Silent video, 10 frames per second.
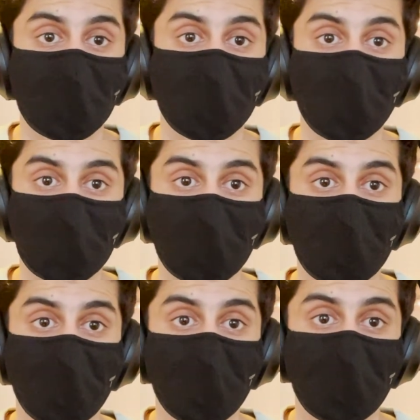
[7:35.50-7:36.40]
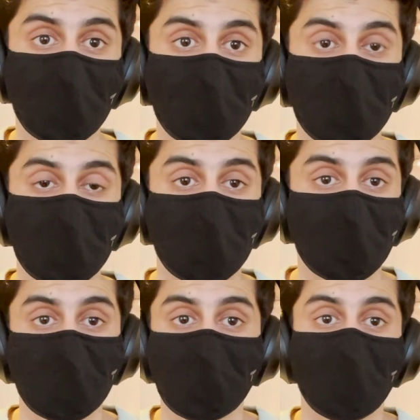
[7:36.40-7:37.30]
fossil car
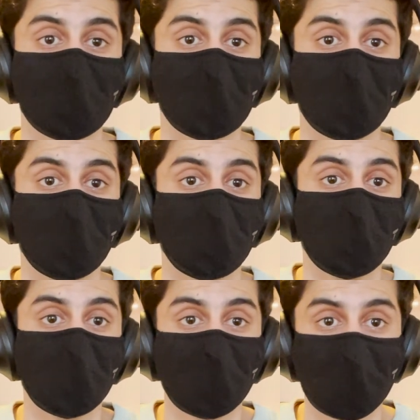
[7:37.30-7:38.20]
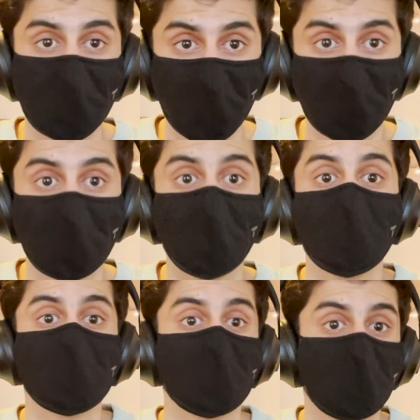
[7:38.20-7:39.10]
on the
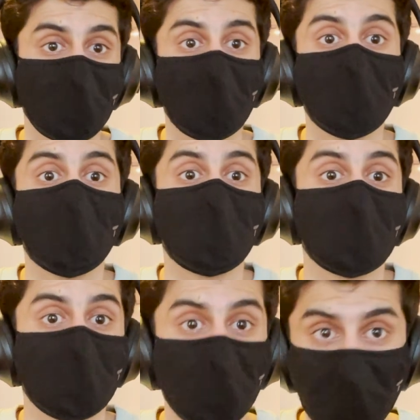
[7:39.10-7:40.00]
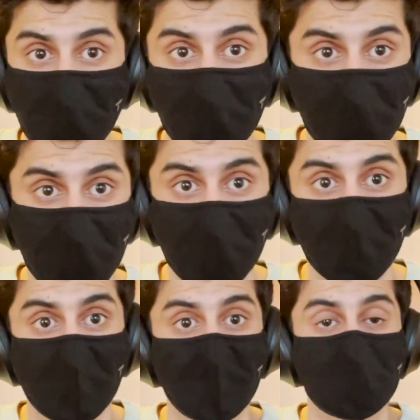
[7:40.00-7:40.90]
roads in Norway, period.
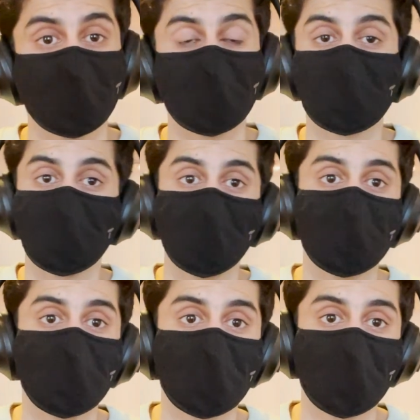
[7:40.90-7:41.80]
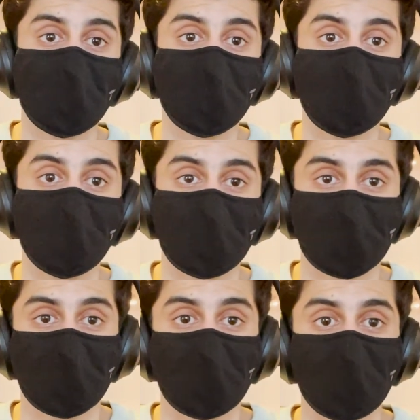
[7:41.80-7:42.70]
So they're trying to remove the
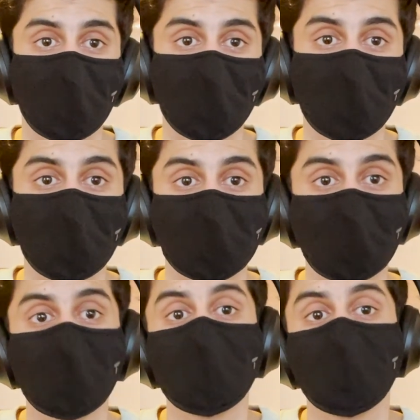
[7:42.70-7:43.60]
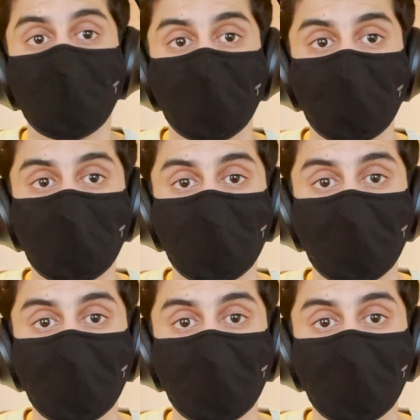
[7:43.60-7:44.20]
fossil car because they think,